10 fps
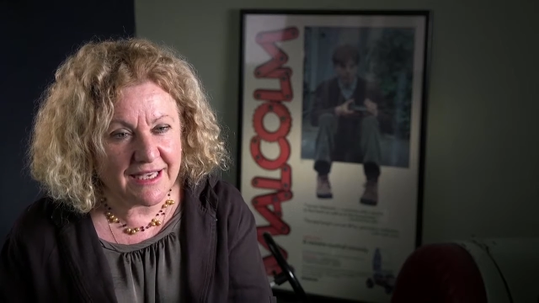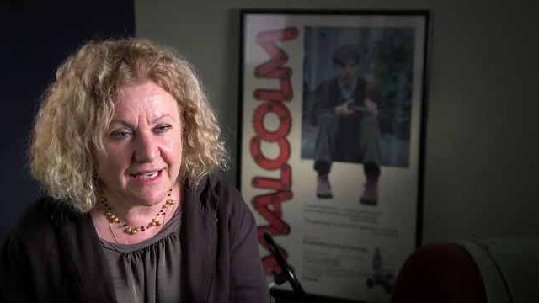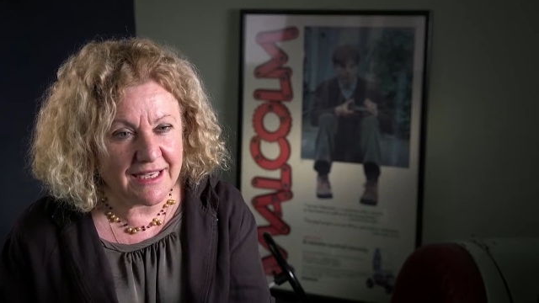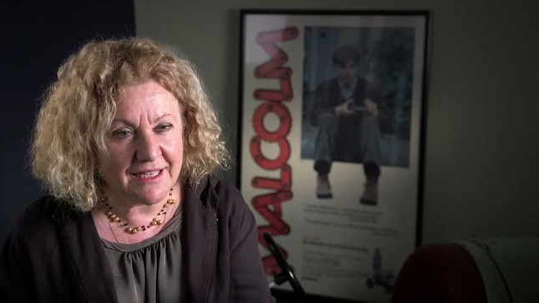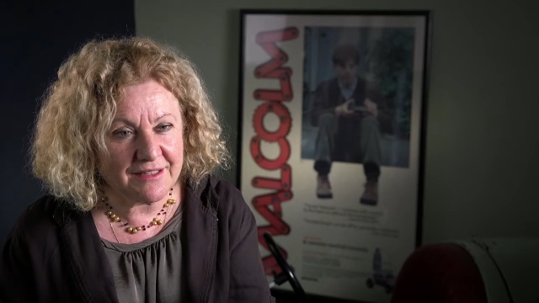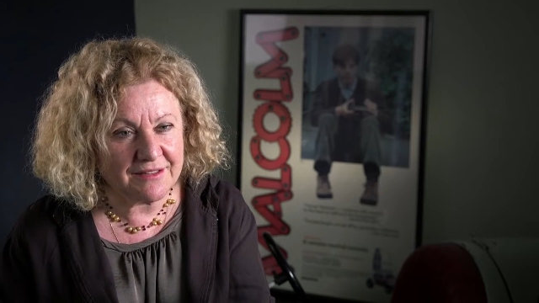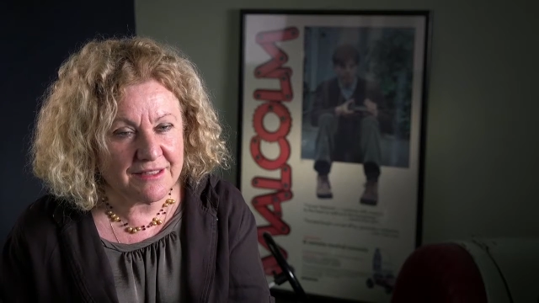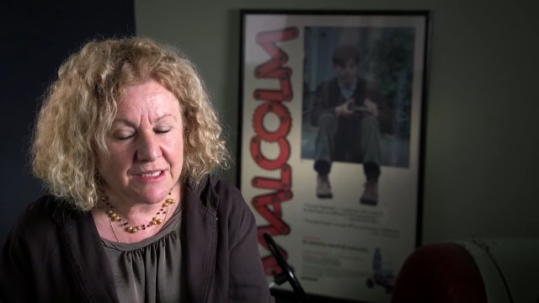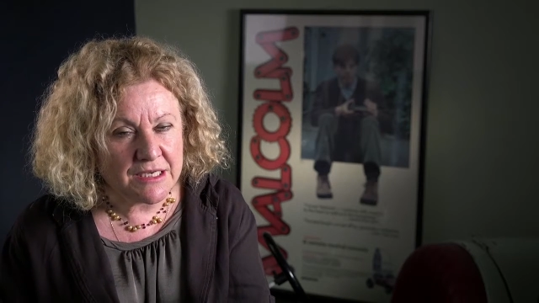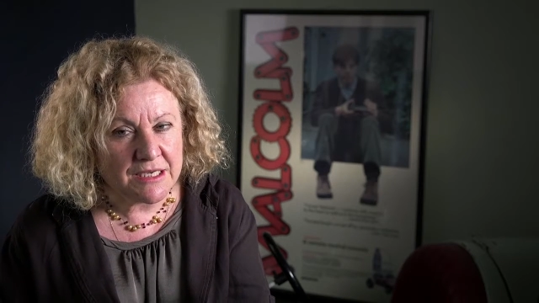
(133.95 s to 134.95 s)
and
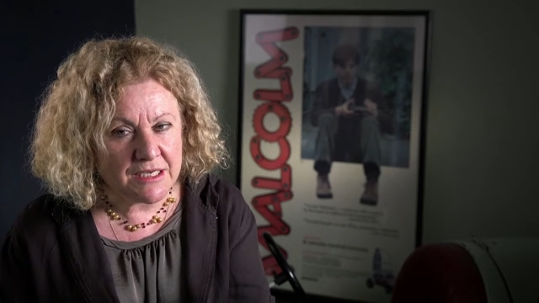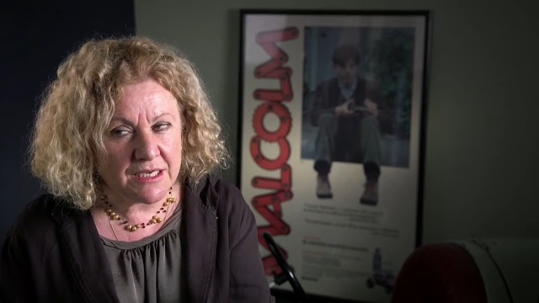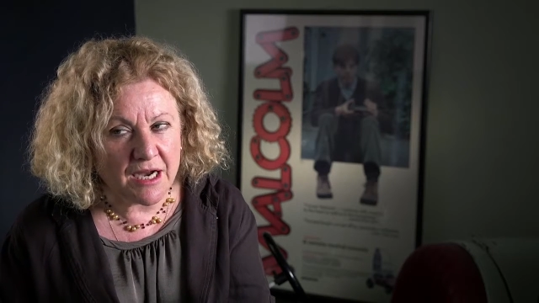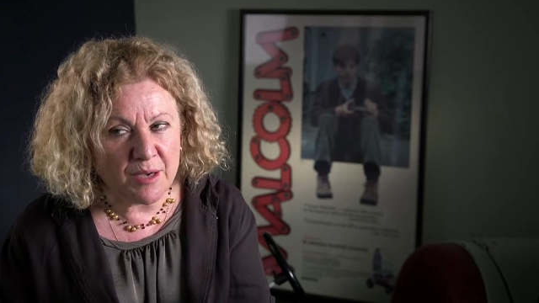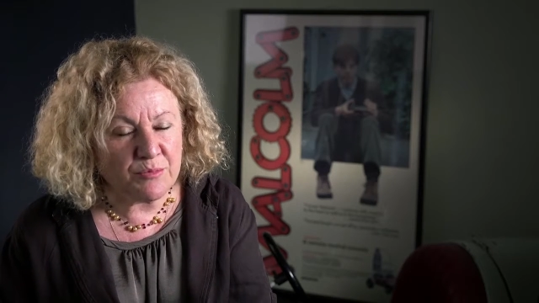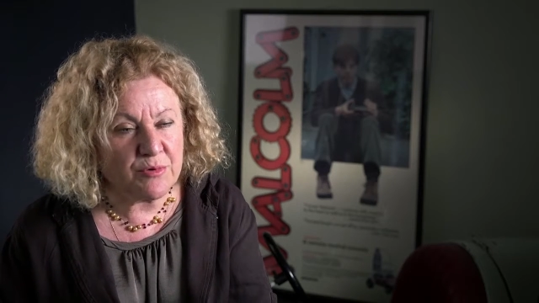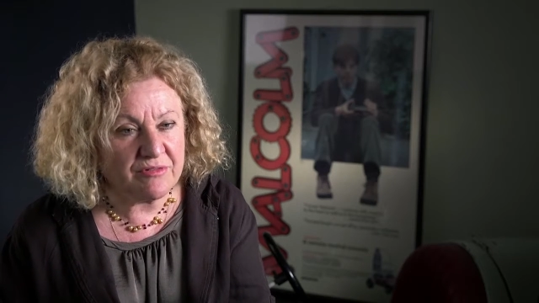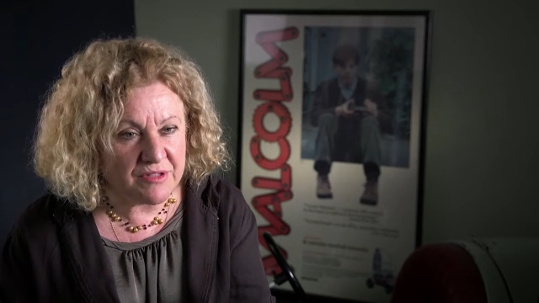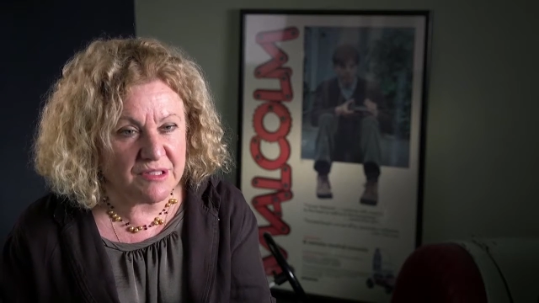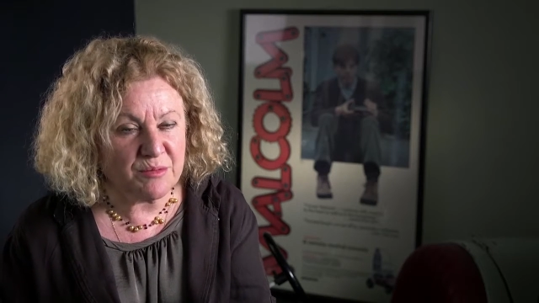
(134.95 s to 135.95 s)
I'm
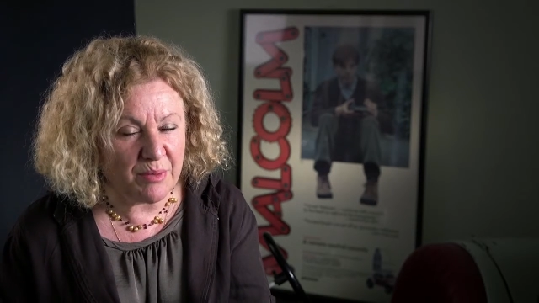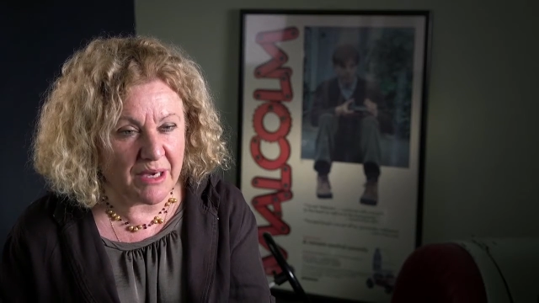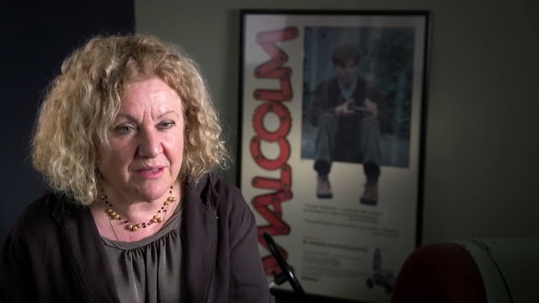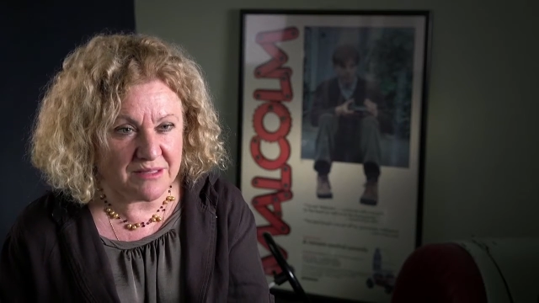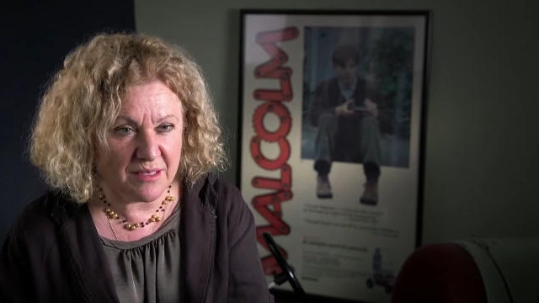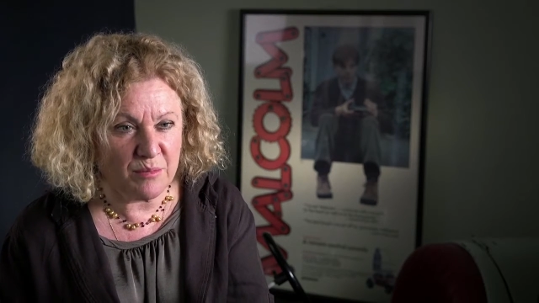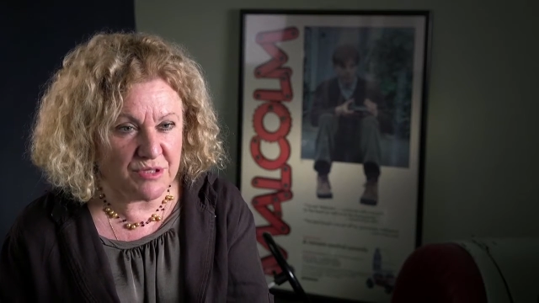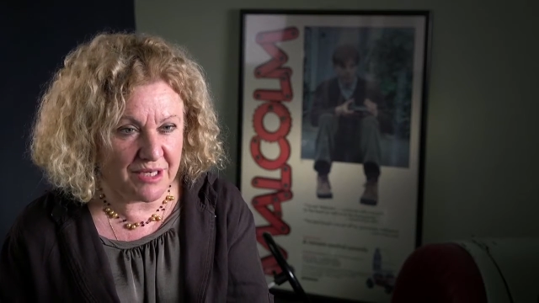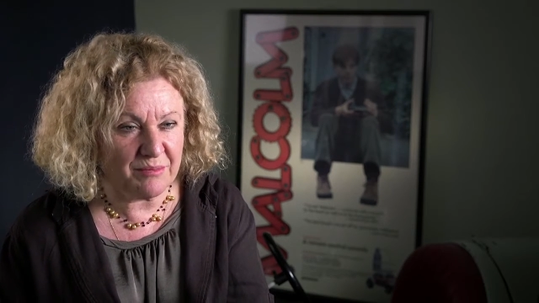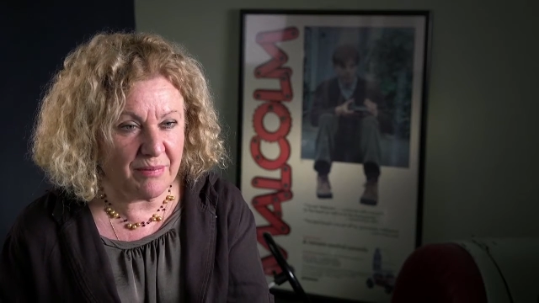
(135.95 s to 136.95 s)
riveted by the
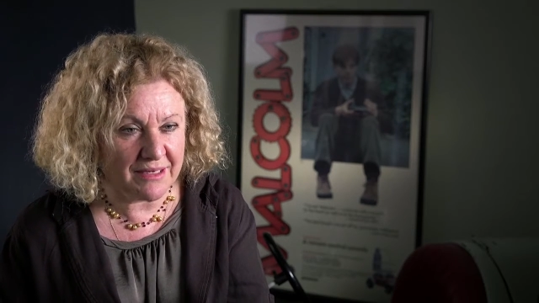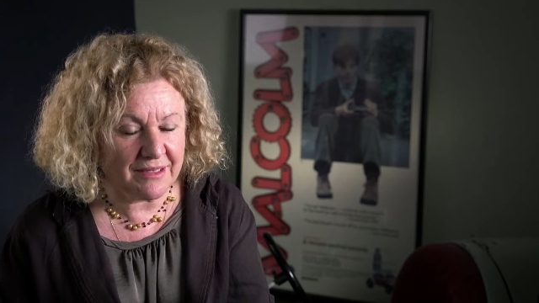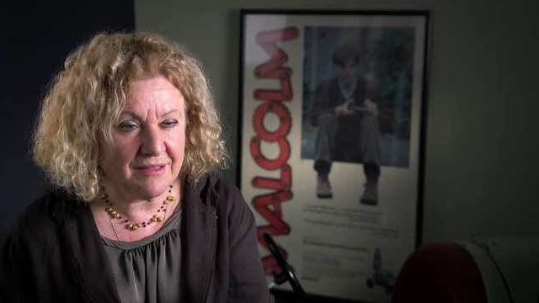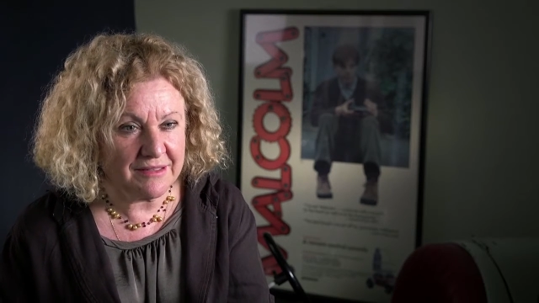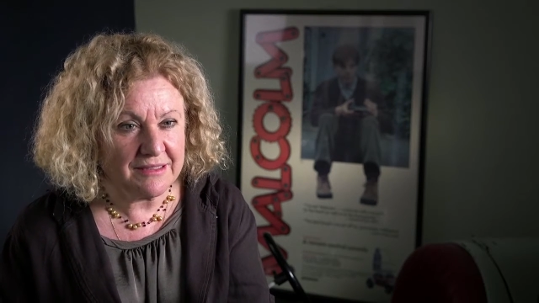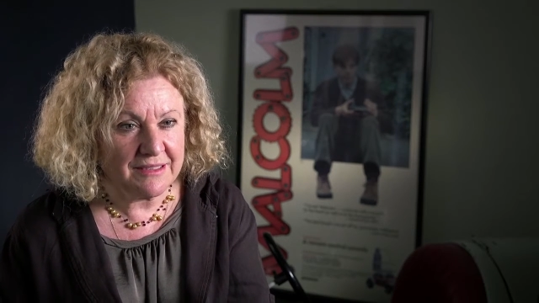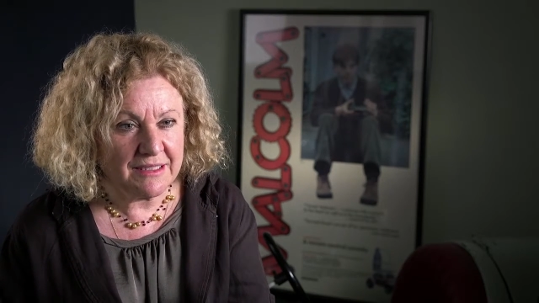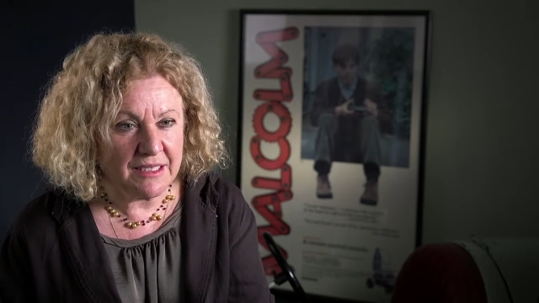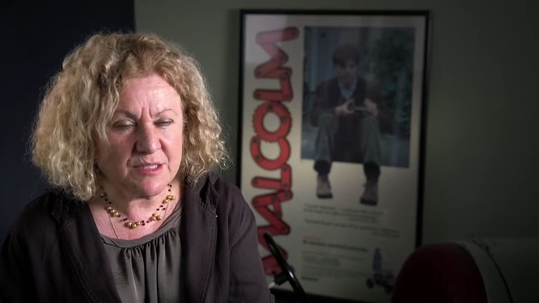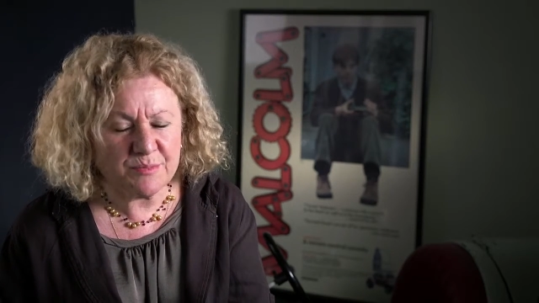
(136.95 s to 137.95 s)
subject matter.
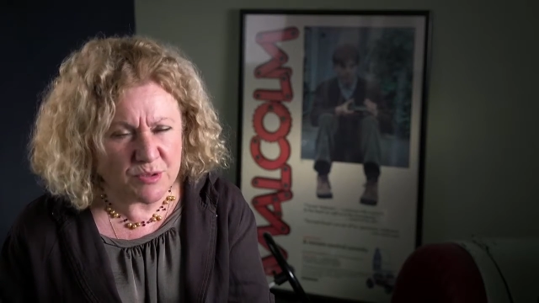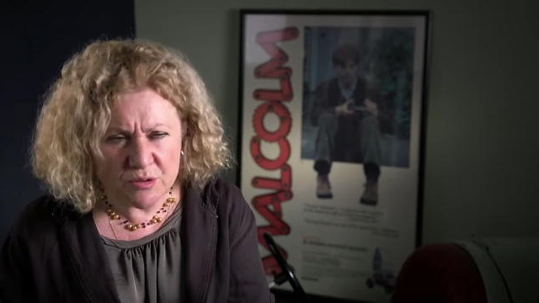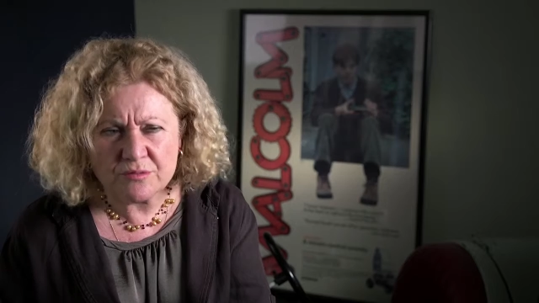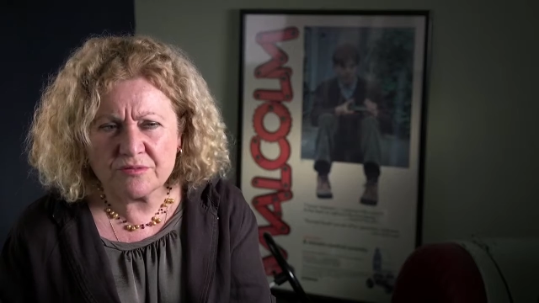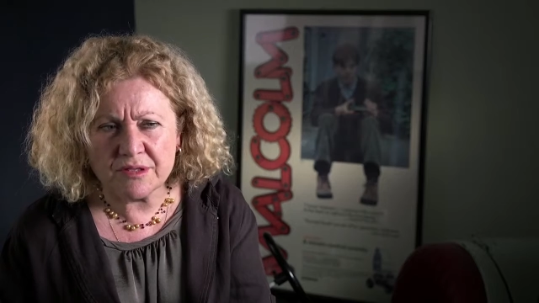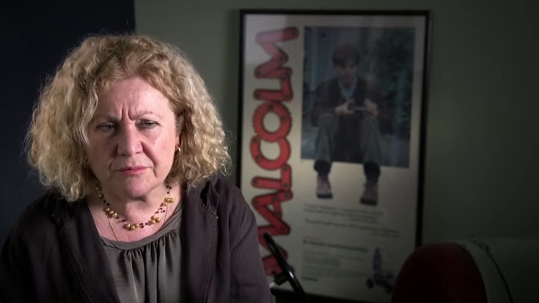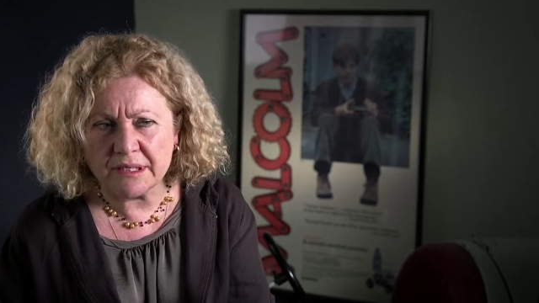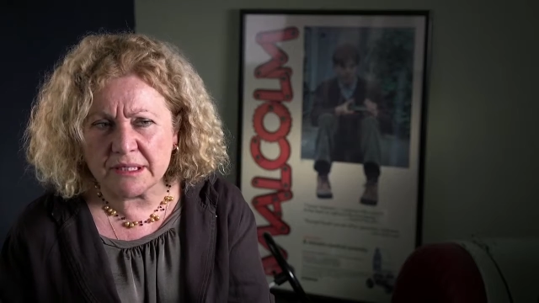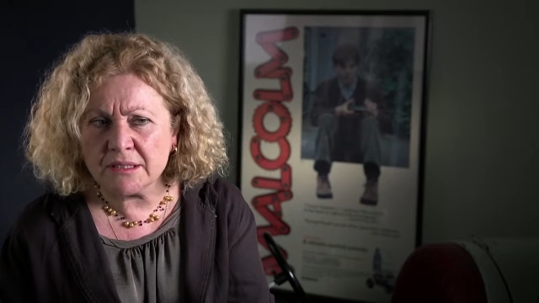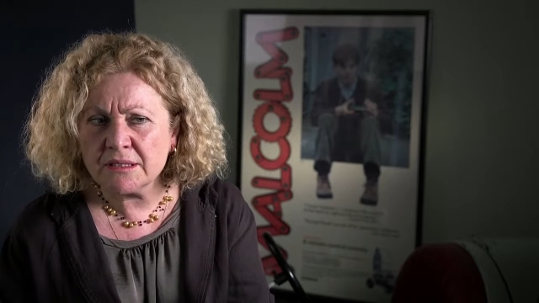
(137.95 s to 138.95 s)
It's beautifully
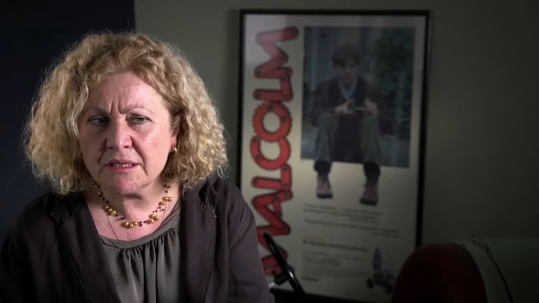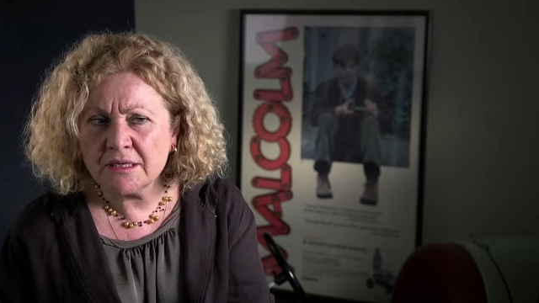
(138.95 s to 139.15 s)
written.